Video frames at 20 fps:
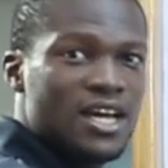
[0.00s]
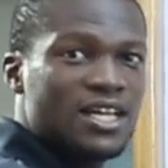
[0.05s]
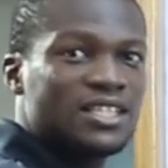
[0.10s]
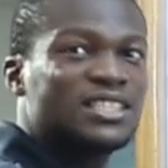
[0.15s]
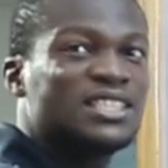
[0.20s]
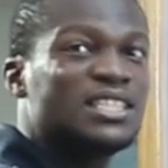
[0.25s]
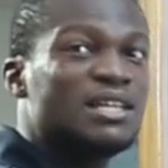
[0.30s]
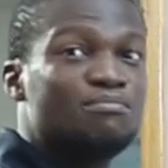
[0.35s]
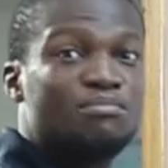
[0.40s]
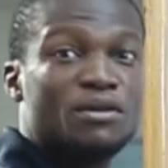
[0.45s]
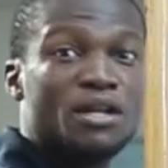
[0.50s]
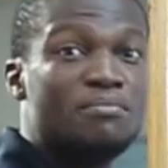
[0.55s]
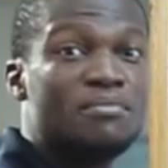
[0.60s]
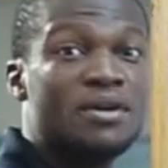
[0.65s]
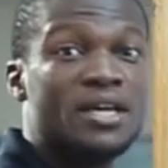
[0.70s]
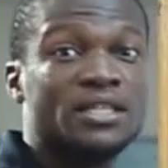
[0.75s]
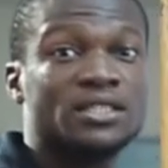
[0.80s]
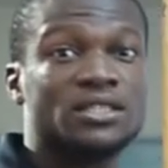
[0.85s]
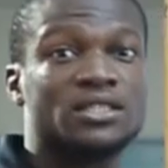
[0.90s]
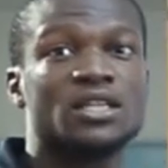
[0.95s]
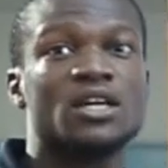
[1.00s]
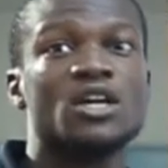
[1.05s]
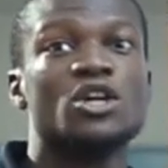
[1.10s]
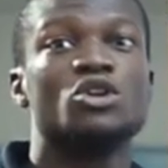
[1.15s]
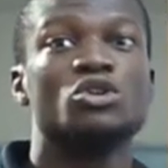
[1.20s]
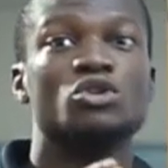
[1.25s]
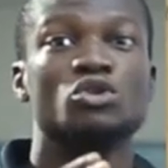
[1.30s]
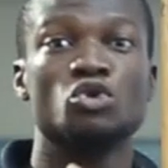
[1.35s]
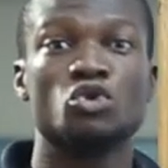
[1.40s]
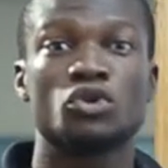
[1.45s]
simply means
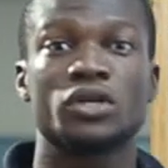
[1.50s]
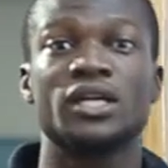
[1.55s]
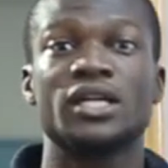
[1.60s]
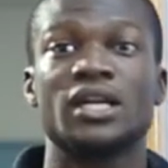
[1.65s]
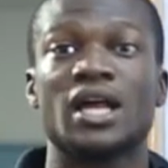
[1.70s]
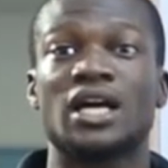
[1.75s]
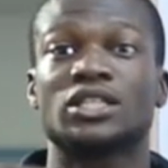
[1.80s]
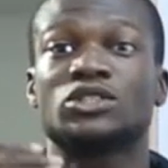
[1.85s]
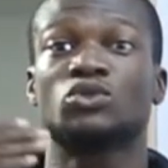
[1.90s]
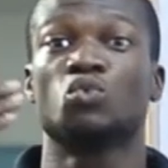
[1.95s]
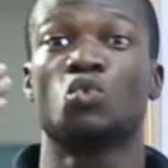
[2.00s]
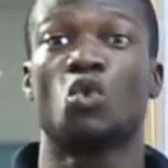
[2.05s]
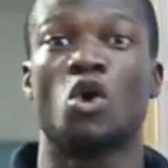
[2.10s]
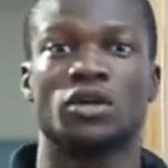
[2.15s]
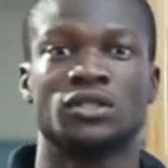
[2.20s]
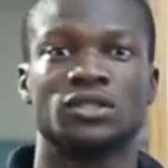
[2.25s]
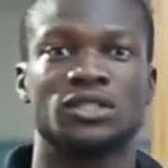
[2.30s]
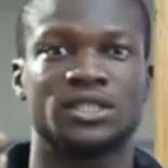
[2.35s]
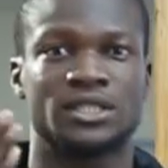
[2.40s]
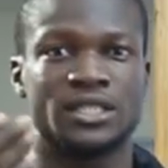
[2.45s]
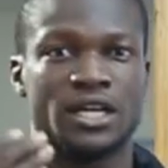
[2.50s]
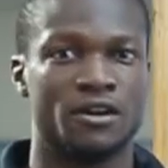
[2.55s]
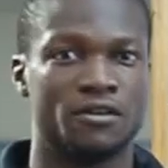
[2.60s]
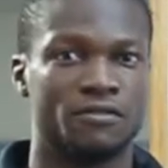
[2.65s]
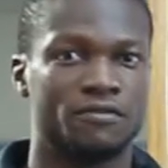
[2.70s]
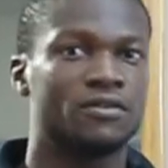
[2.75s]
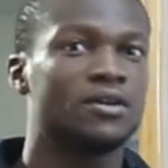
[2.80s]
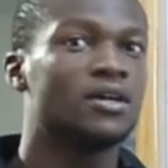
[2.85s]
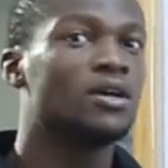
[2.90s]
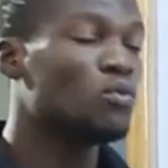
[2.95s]
looking at oneself.